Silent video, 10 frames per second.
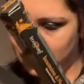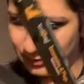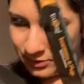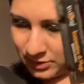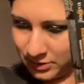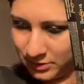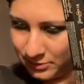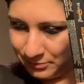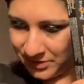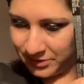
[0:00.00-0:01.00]
oh
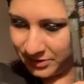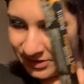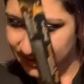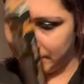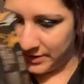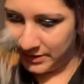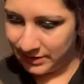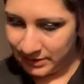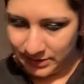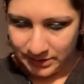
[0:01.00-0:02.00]
my goodness,
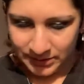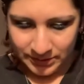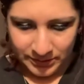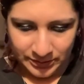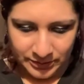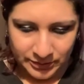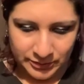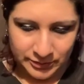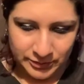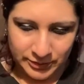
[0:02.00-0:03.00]

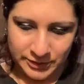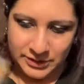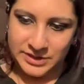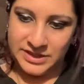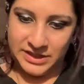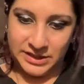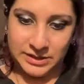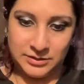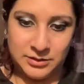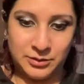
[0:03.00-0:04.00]
your tea
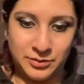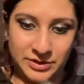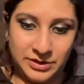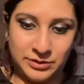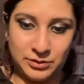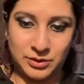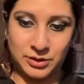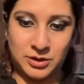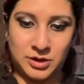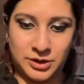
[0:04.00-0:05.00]
along with your
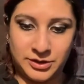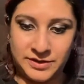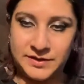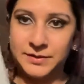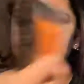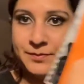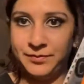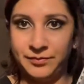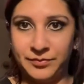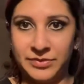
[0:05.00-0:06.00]
cards.
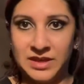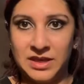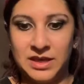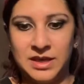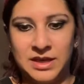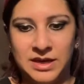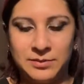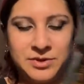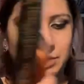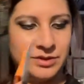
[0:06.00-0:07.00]
And I'm
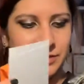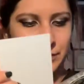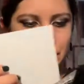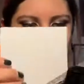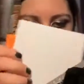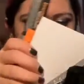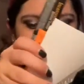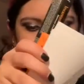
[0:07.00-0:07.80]
gonna assume this.